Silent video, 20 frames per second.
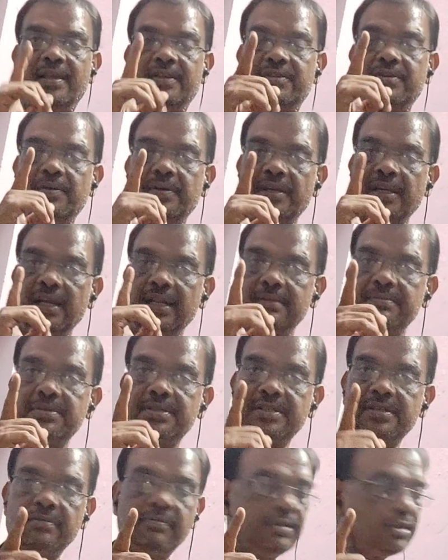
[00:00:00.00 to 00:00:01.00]
So it
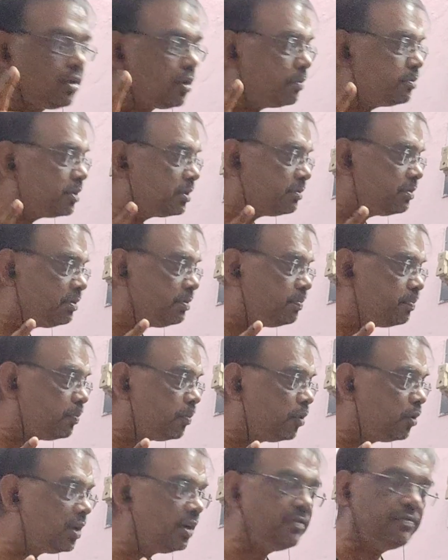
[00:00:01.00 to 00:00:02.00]
helps with the object in
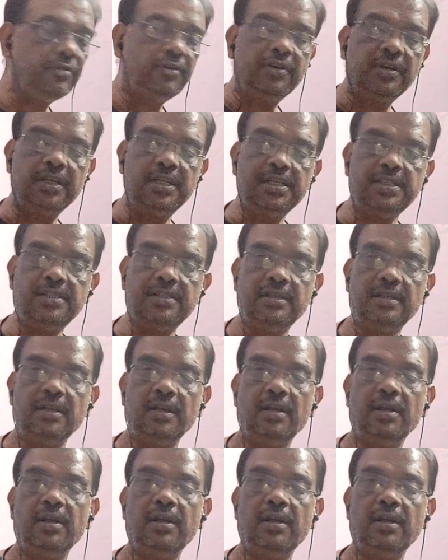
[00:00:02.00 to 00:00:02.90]
pole and focus.